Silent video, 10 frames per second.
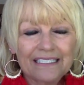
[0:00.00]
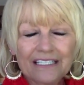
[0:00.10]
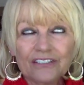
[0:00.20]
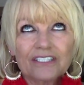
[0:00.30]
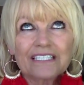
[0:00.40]

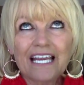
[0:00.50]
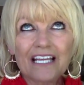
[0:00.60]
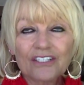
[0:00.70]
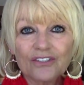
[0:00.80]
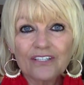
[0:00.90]
I just
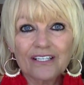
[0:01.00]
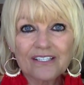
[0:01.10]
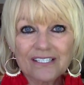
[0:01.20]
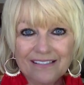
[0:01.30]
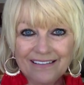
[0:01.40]
can't do
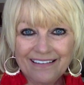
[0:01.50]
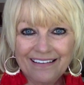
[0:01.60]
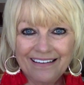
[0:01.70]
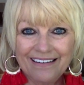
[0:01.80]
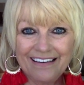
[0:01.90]
this.
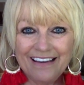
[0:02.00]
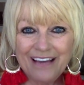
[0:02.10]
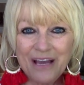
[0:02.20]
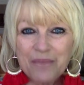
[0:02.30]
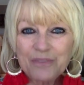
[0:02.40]

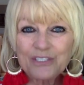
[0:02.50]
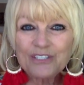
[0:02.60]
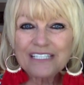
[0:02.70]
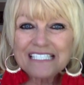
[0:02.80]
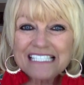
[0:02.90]
But
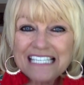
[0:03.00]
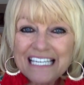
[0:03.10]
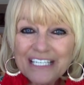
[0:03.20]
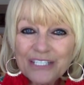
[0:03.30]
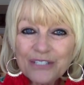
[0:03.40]
you
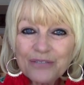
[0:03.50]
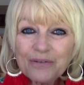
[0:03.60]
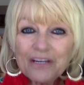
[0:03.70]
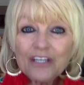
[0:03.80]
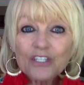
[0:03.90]
continue
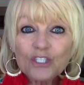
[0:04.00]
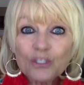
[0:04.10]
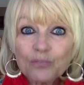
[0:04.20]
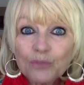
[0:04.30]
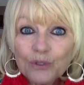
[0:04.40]

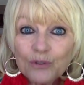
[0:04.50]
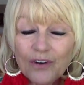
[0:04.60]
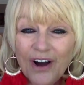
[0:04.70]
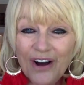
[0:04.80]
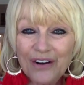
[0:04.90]
to move
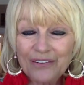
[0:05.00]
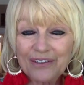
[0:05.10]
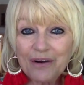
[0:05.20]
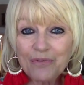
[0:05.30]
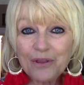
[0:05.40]
on
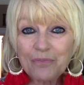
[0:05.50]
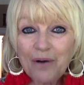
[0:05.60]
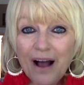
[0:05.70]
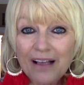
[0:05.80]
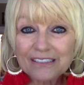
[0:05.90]
with a
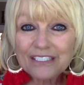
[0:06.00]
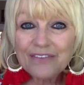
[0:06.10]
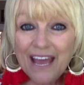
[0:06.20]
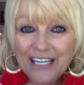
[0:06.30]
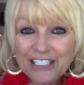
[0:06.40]
positive
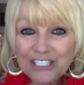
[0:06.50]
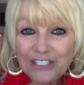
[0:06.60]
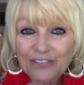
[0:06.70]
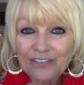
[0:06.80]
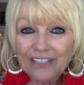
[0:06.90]

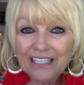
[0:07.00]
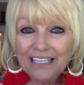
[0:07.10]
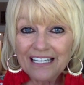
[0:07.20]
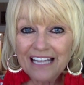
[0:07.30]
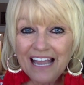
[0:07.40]
attitude
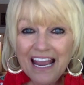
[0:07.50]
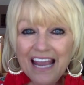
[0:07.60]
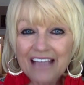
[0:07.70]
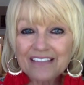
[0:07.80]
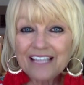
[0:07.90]

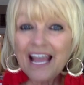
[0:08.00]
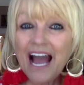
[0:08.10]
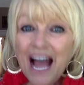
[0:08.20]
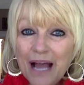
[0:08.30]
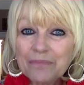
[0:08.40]
and say,
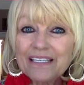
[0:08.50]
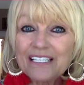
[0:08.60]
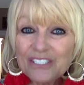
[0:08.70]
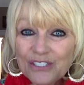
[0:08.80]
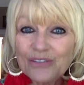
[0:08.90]
I
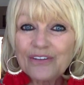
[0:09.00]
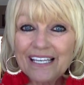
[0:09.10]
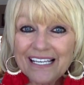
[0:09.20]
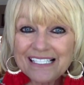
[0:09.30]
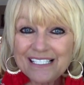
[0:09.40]
can do
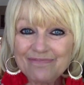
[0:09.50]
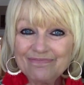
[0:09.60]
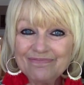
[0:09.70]
this.